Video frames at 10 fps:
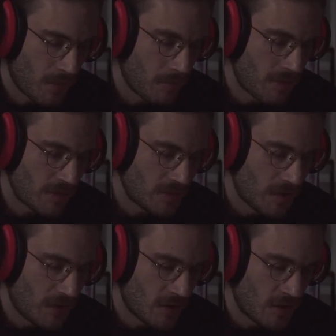But this
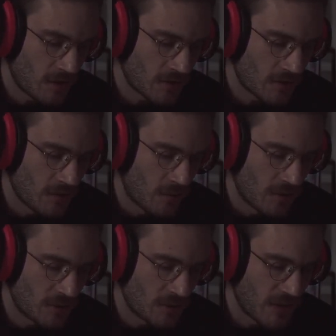young girl
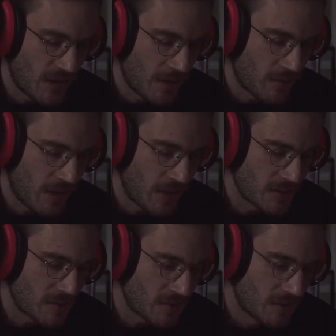wasn't dying of
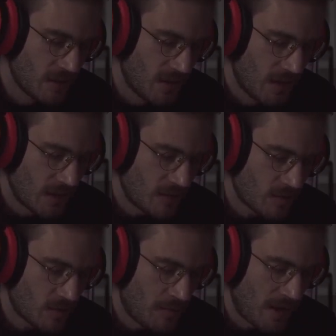cancer. She
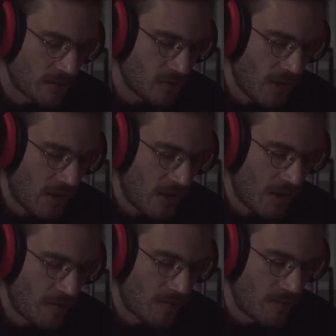was about to
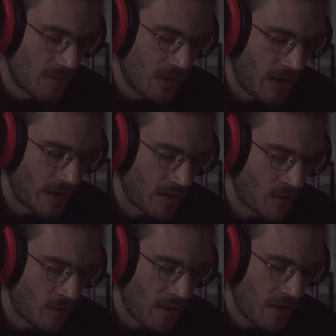have that
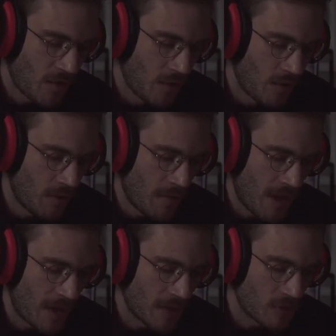grey hooded
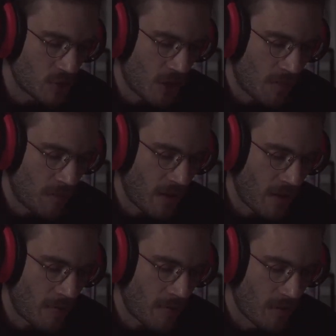man chop
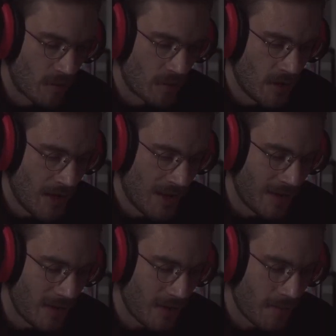off her
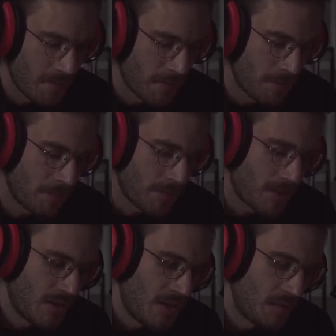head.
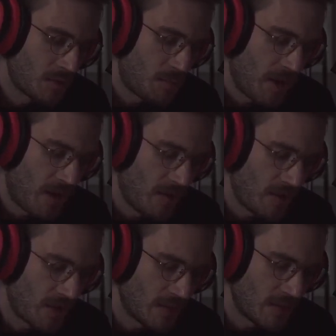It was apparent
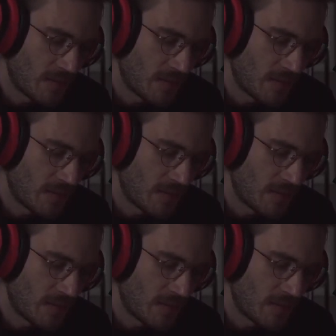that